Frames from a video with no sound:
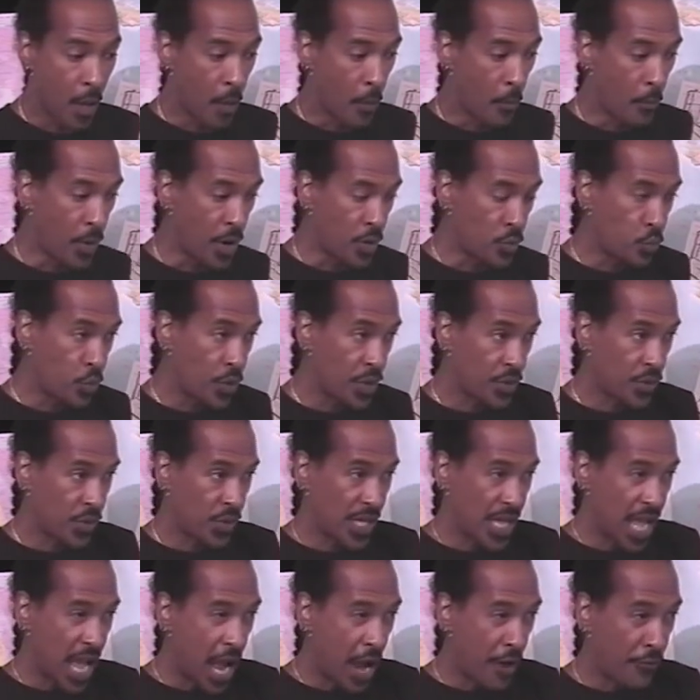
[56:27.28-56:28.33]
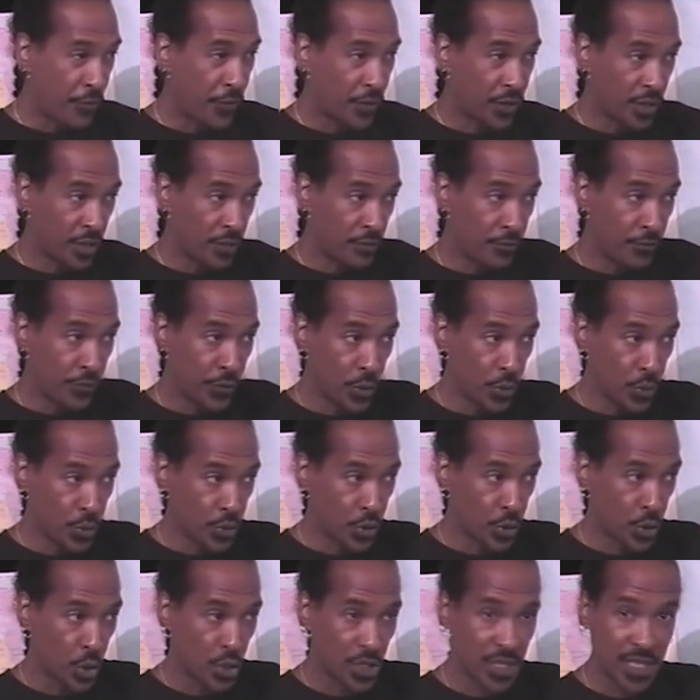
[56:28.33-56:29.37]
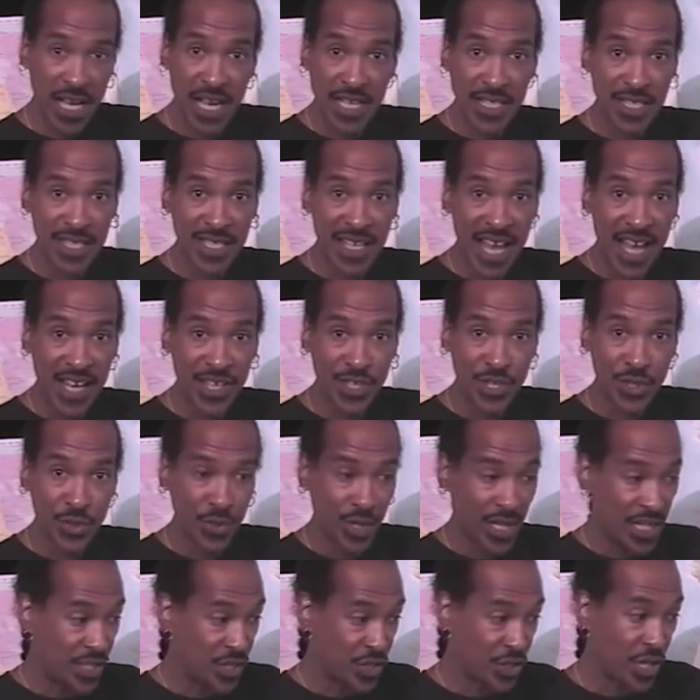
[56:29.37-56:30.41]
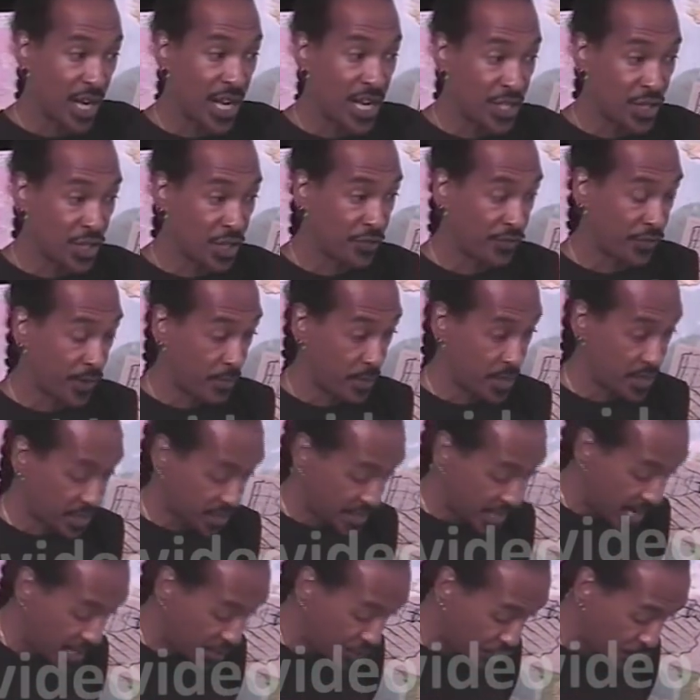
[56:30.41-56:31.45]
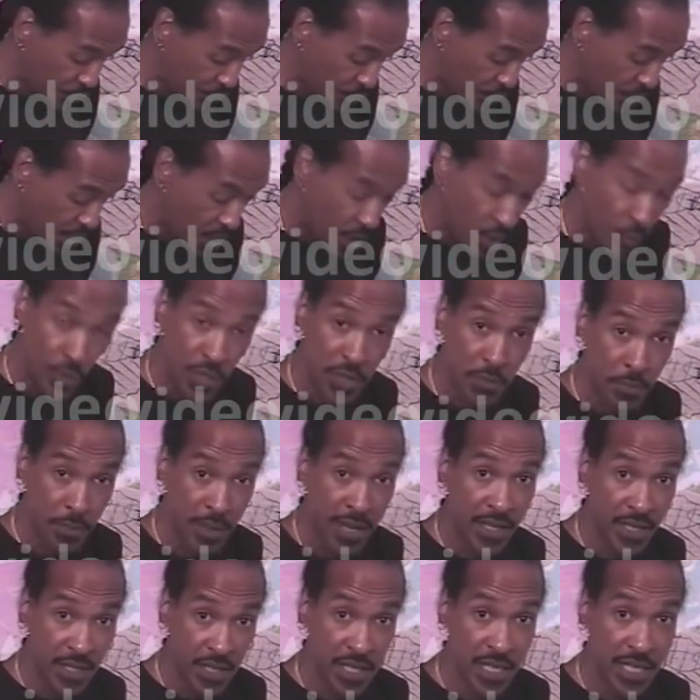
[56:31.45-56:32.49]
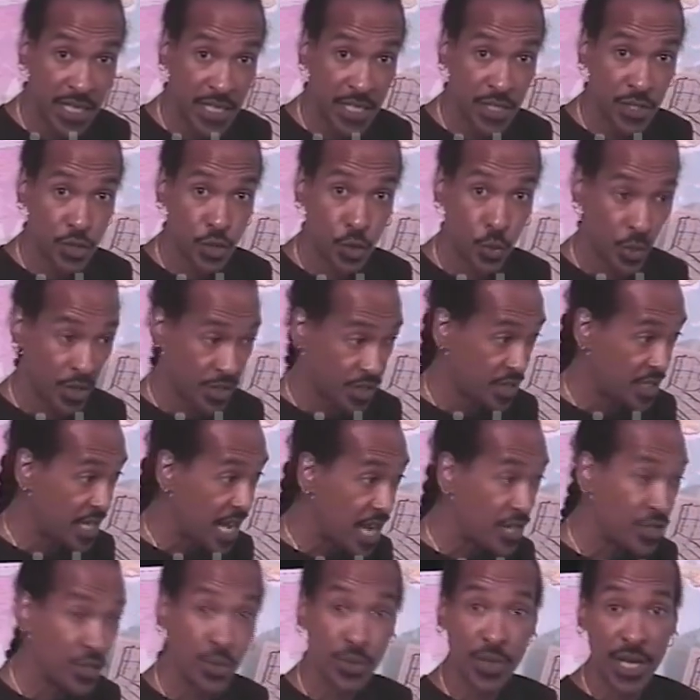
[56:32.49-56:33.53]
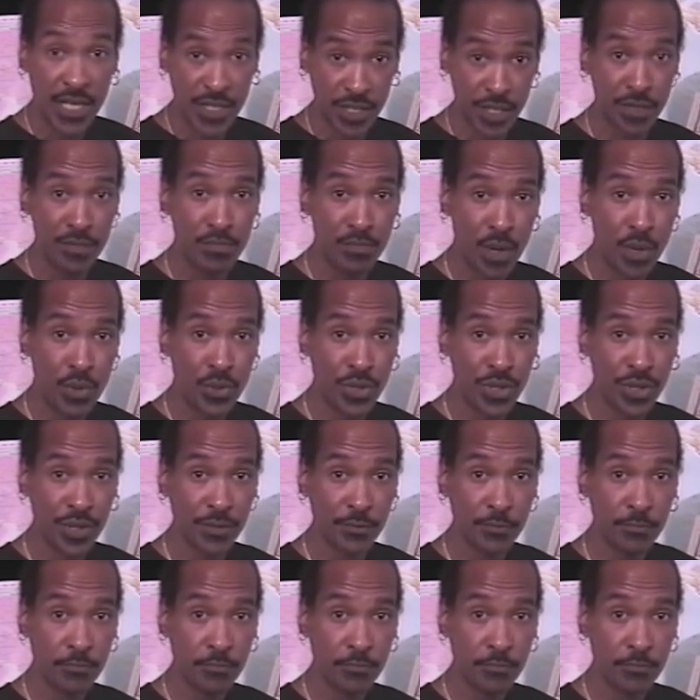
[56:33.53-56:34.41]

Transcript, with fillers: But with the African view towards that statue, it changes from a statue with bent knees to a statue that's in motion.